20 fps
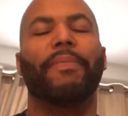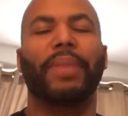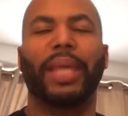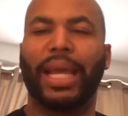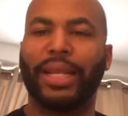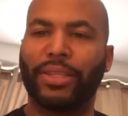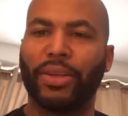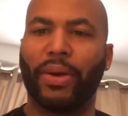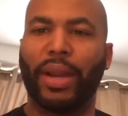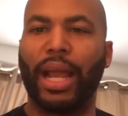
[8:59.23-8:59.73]

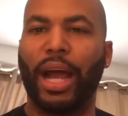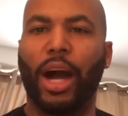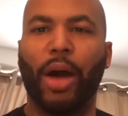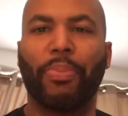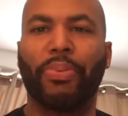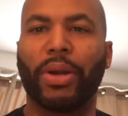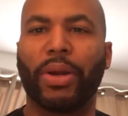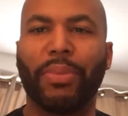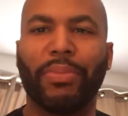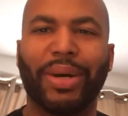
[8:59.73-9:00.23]
And so they
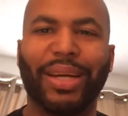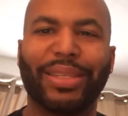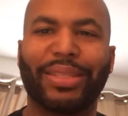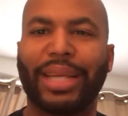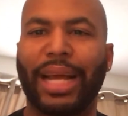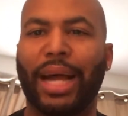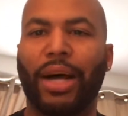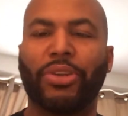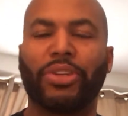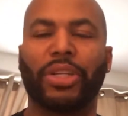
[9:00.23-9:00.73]
all pretty much
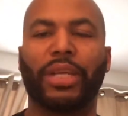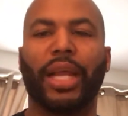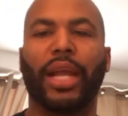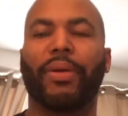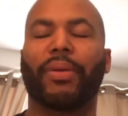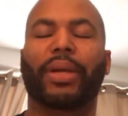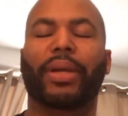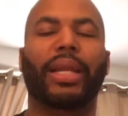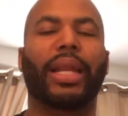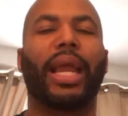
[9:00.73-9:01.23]
sound
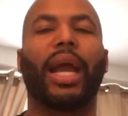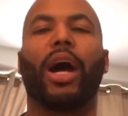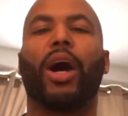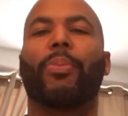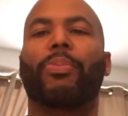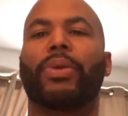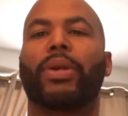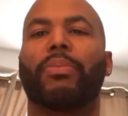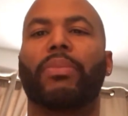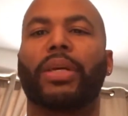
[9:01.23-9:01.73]
generic and they
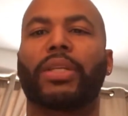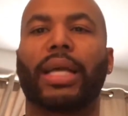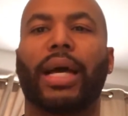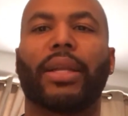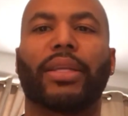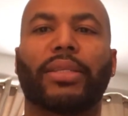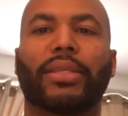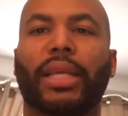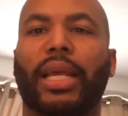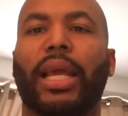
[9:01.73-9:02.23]
all pretty much
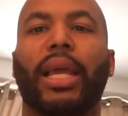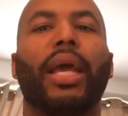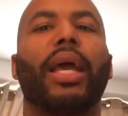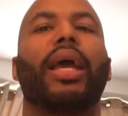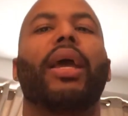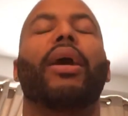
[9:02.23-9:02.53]
sound the same.